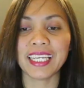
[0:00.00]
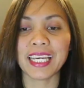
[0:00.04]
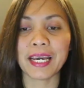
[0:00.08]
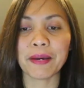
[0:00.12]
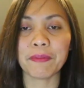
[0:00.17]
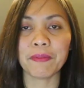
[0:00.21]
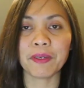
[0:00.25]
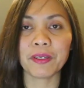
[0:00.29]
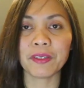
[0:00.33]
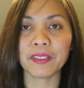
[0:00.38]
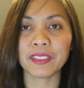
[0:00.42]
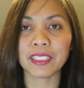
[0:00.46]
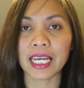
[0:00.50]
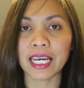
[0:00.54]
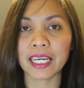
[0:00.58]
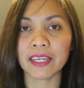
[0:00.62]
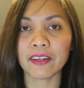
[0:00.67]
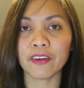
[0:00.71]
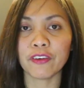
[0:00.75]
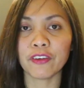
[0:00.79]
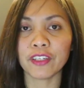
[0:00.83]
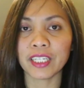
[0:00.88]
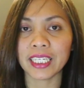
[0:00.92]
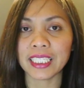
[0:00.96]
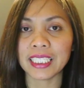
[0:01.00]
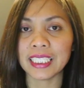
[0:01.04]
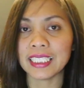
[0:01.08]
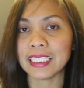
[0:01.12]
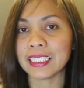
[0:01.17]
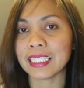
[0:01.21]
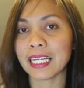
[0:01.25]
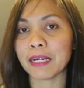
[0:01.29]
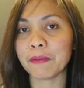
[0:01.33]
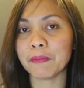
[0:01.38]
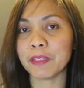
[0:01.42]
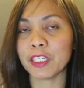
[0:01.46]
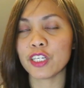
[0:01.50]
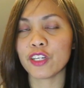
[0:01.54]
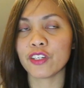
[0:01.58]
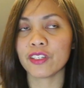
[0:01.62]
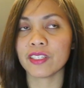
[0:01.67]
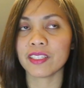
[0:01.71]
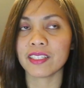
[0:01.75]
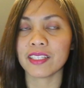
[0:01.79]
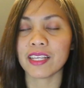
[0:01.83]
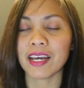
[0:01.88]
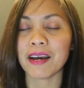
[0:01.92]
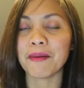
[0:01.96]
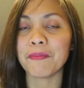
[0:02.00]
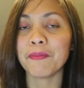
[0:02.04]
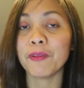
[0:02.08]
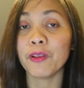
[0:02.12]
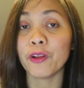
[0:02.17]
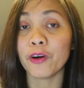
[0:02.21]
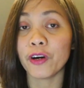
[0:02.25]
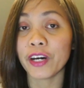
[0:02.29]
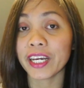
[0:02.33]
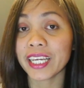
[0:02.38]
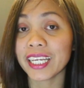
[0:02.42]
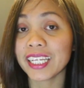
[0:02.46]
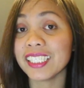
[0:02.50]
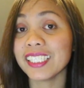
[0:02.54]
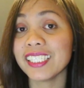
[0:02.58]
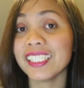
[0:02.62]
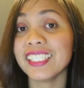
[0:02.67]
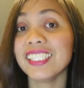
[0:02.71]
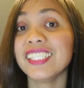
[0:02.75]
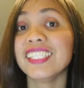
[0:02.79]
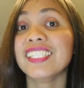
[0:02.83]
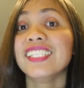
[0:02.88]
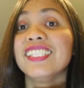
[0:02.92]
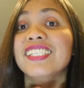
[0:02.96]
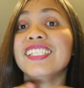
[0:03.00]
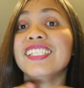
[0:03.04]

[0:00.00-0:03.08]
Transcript: Yeah, because I already established some loyal